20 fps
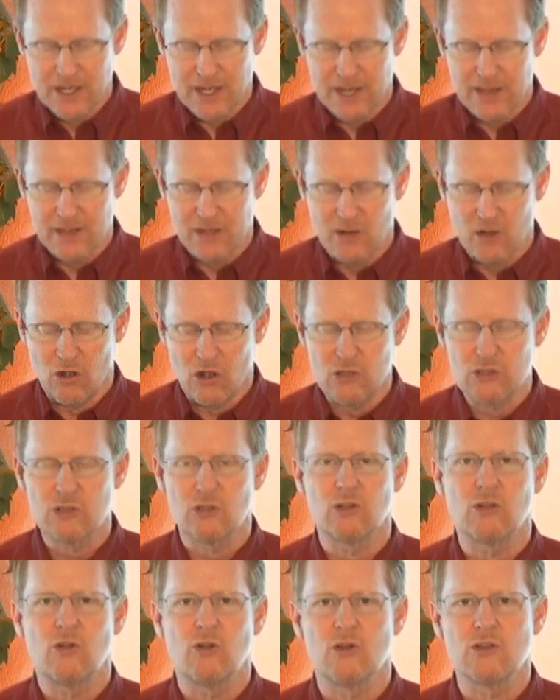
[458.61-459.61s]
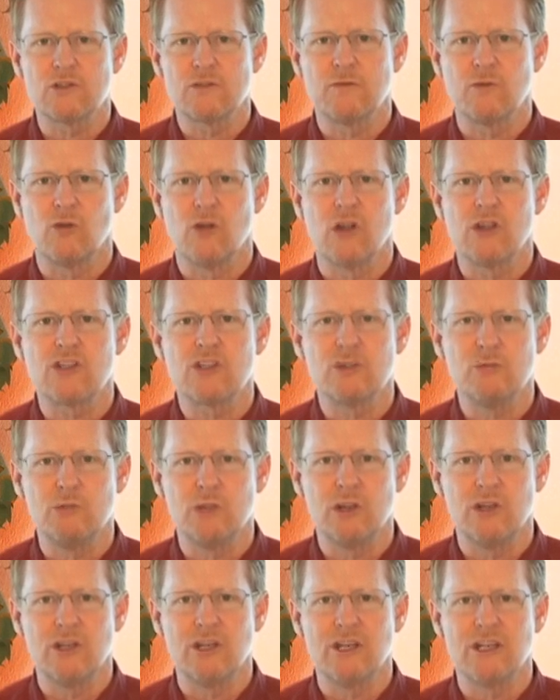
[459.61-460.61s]
And then also, of course, for our
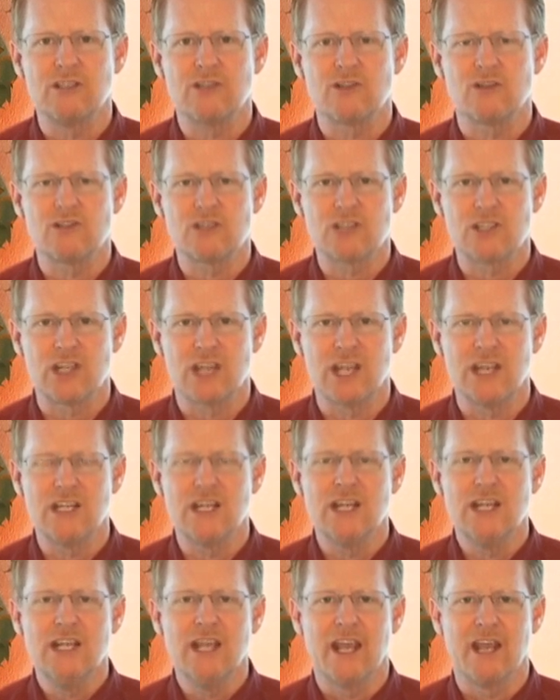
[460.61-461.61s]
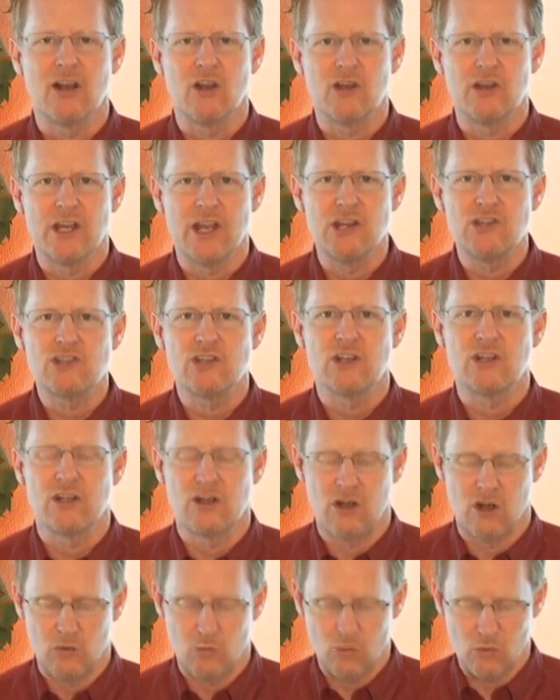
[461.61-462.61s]
communities, our state, and our nation
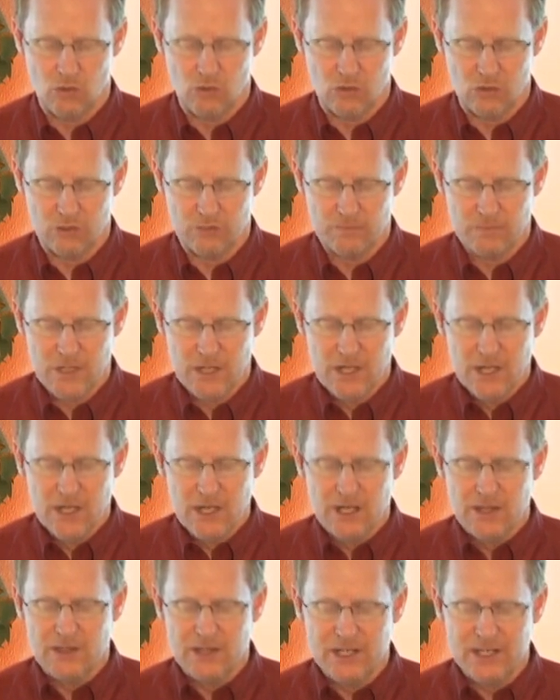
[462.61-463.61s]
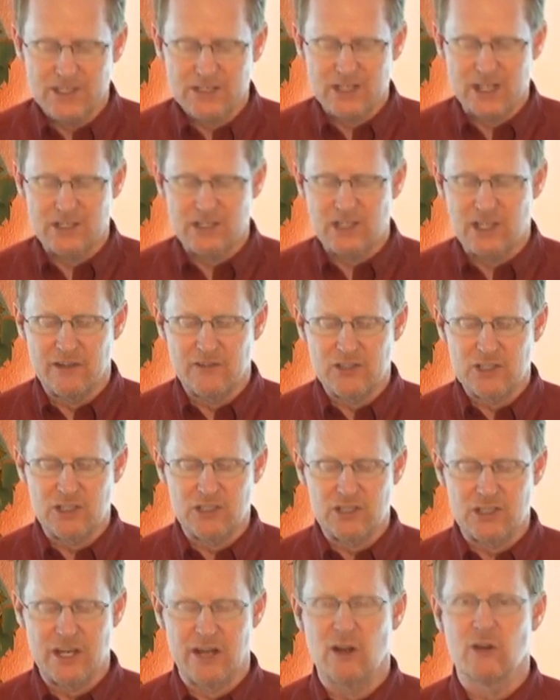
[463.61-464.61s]
and our world. Then he says, Give us
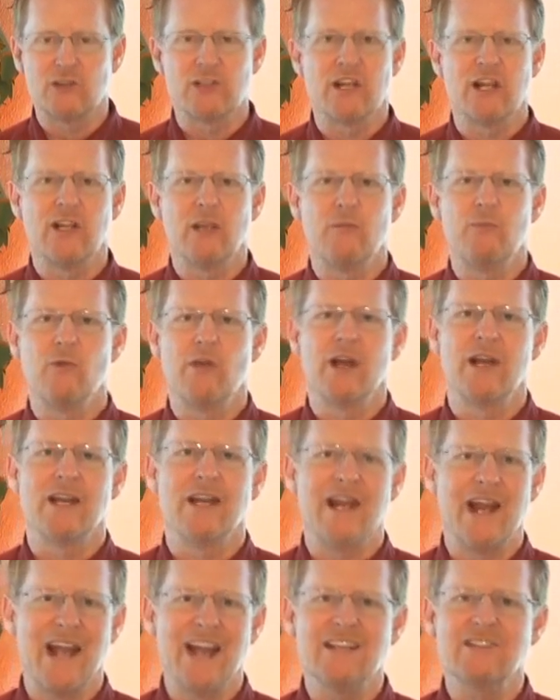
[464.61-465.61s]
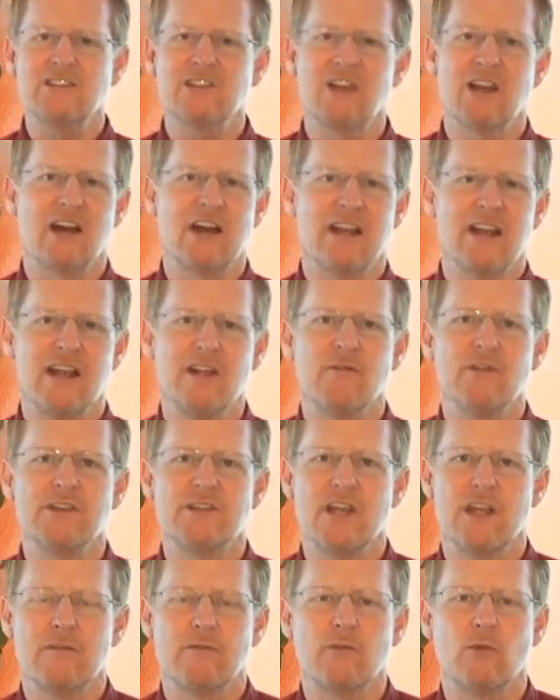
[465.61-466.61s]
this day our daily bread and ask God every
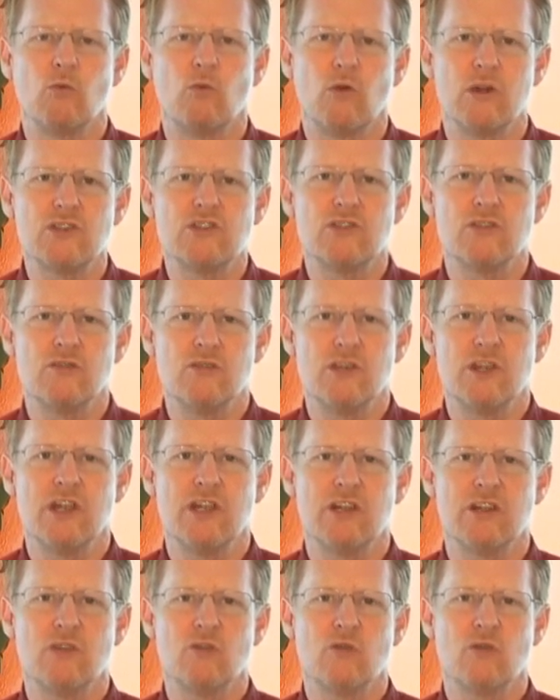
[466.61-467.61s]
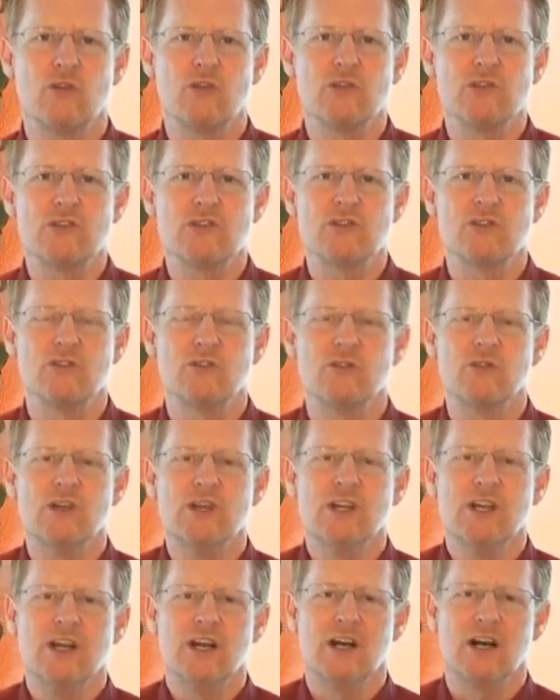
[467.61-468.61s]
day for what you need in order to
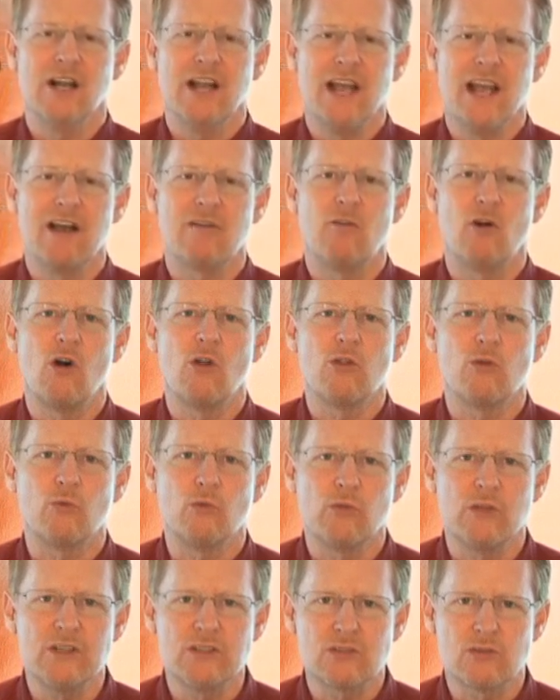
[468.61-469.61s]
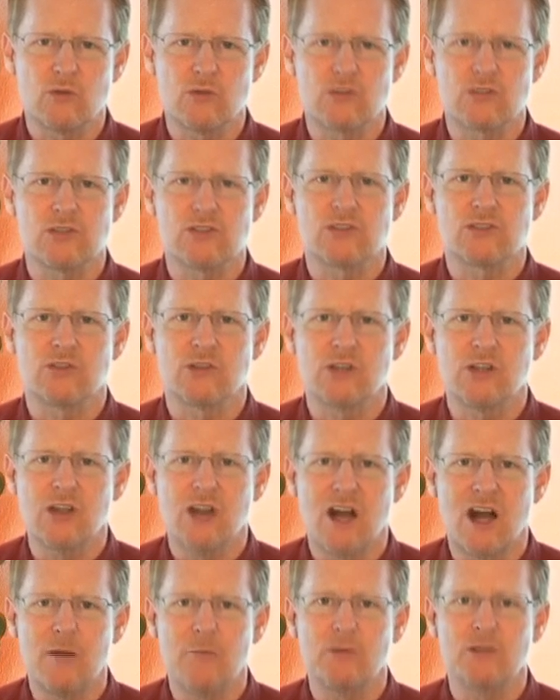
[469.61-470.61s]
uh, have all the resources to
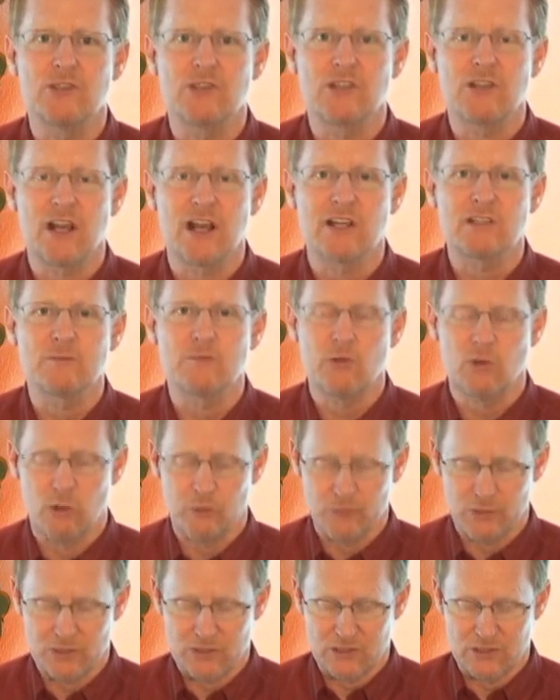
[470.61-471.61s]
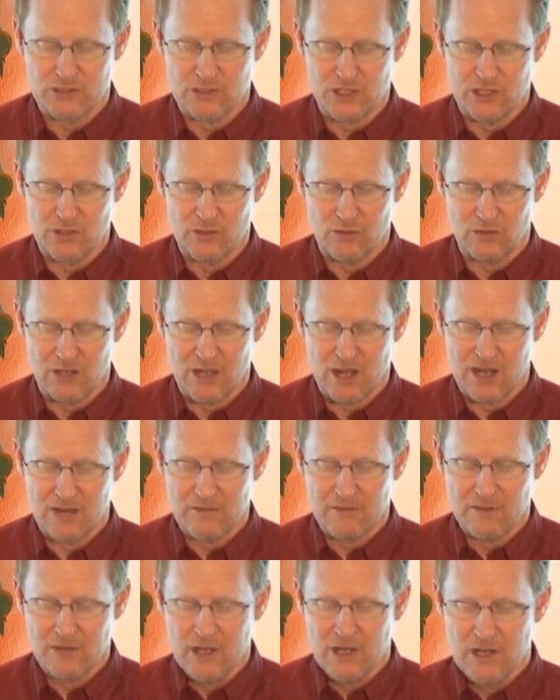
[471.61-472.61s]
accomplish God's purposes in your life.
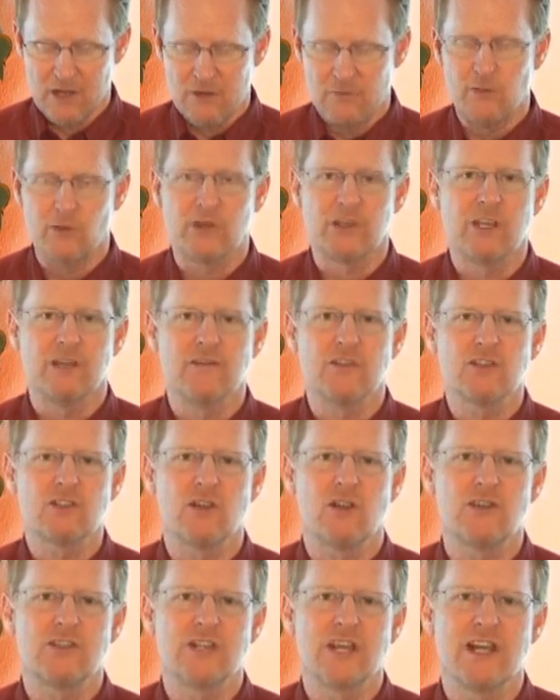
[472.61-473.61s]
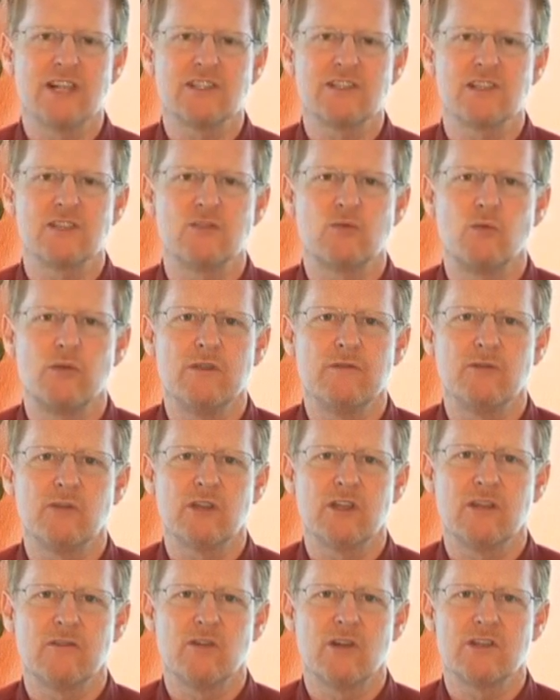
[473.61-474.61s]
Forgive us our debts as we
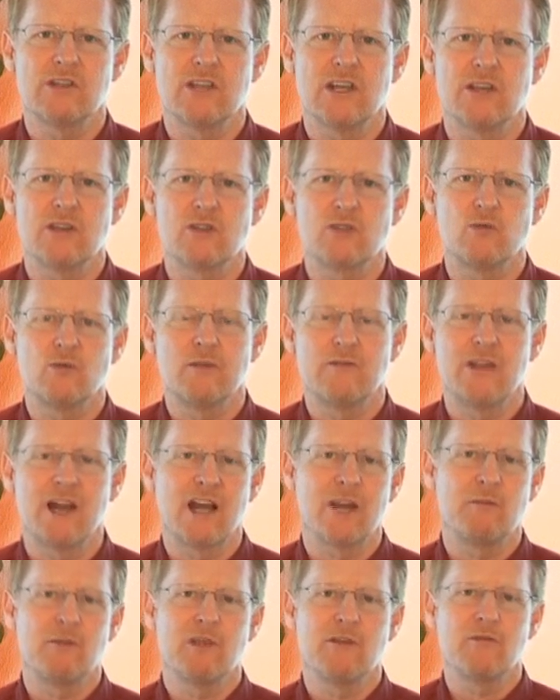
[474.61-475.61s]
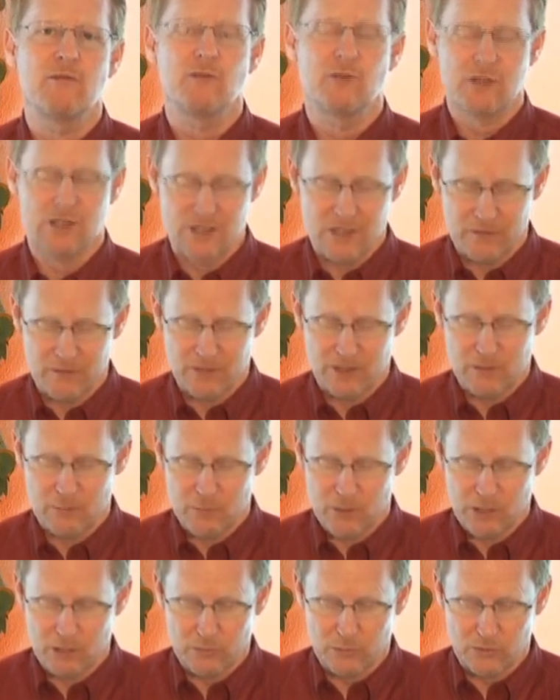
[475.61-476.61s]
forgive our debtors. We've got to be a forgiving
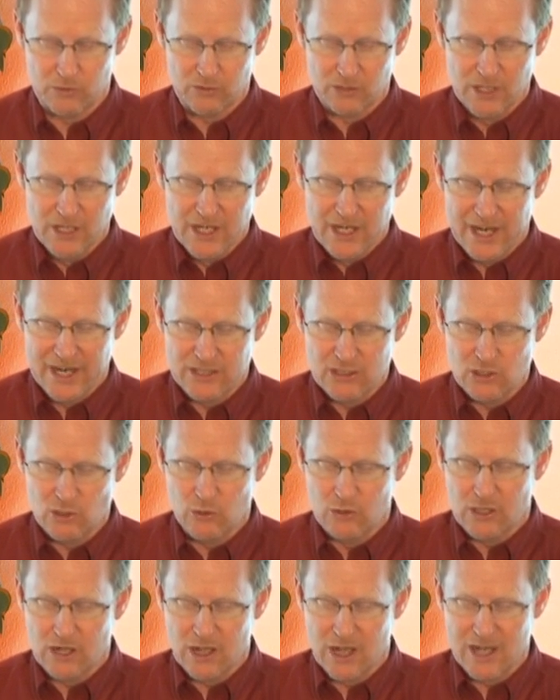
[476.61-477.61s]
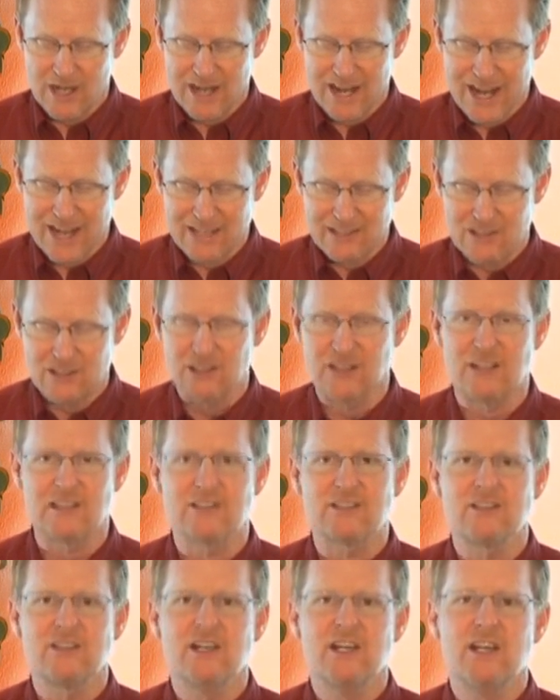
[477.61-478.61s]
people. And so God asks
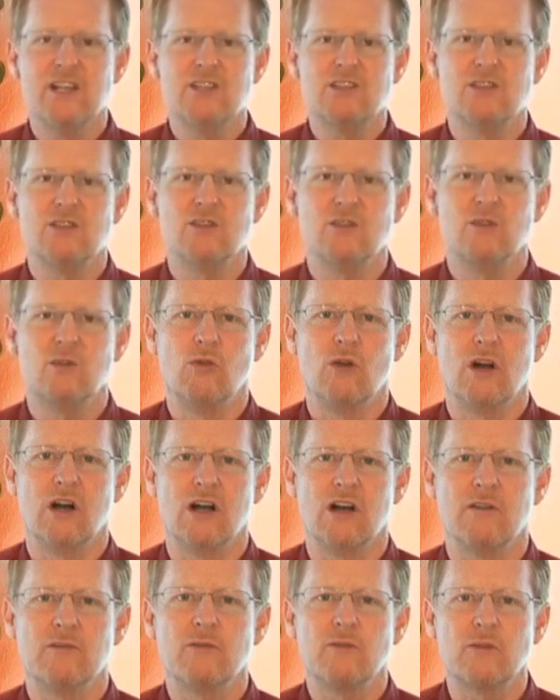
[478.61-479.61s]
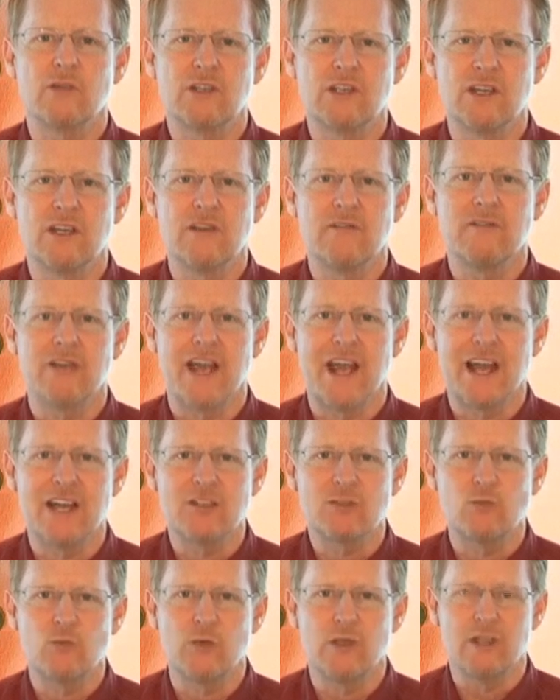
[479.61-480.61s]
us to uh, forgive
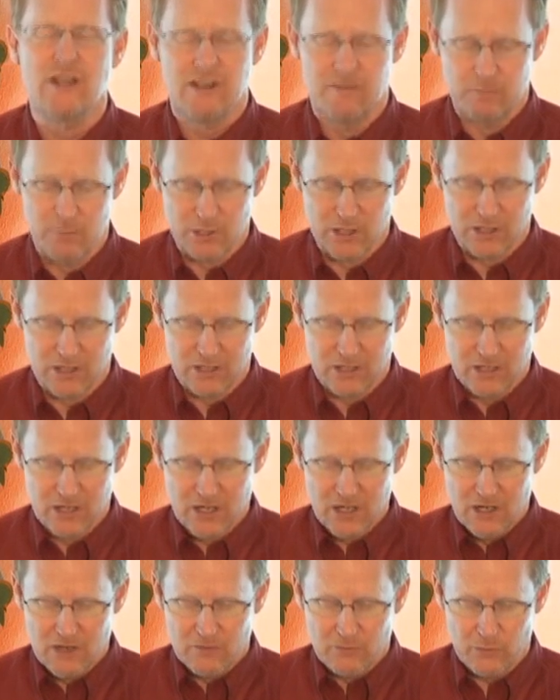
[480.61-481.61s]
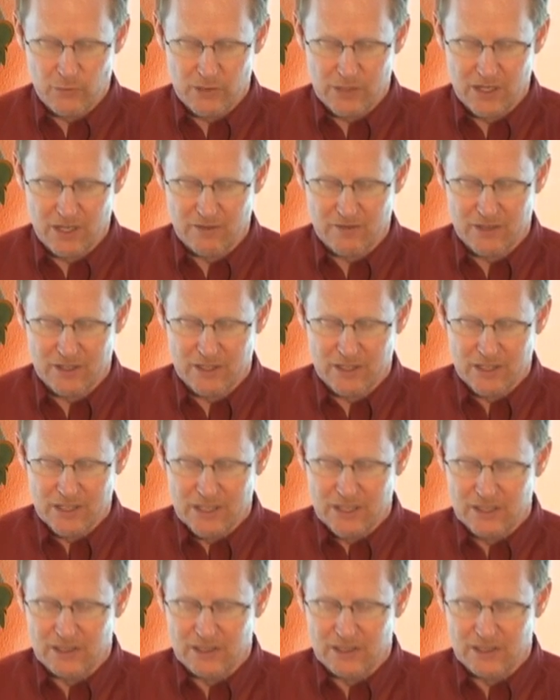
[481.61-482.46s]
as we have been forgiven.